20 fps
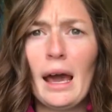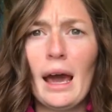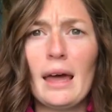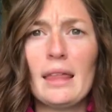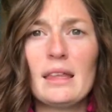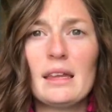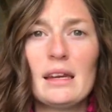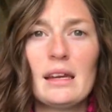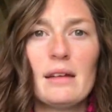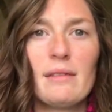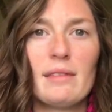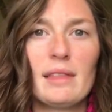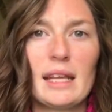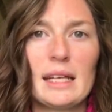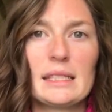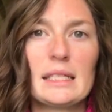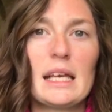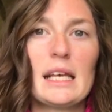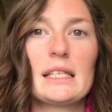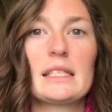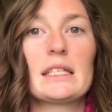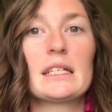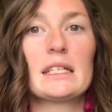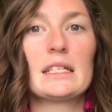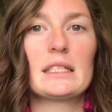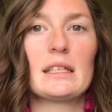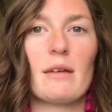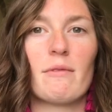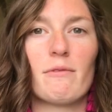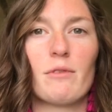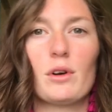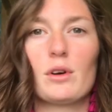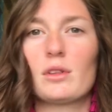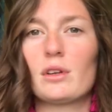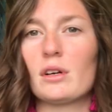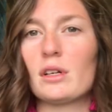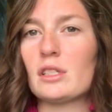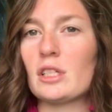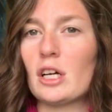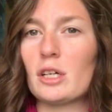And then it even like takes it a step
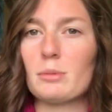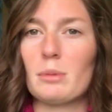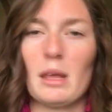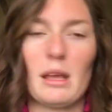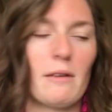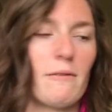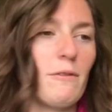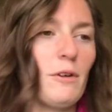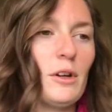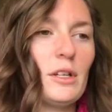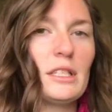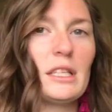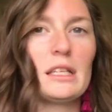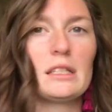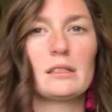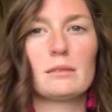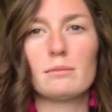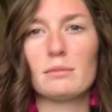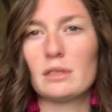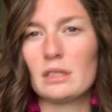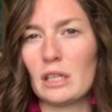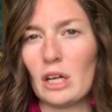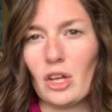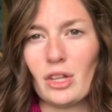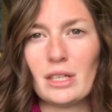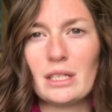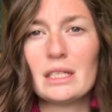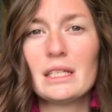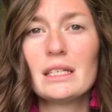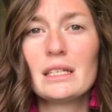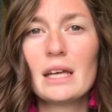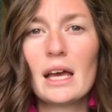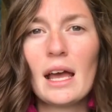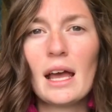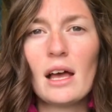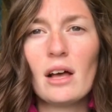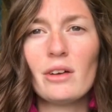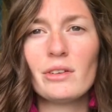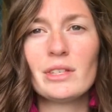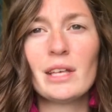further and talks about like photosystems and all the
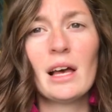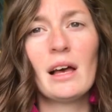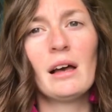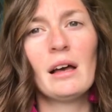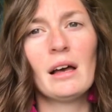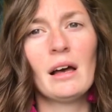details.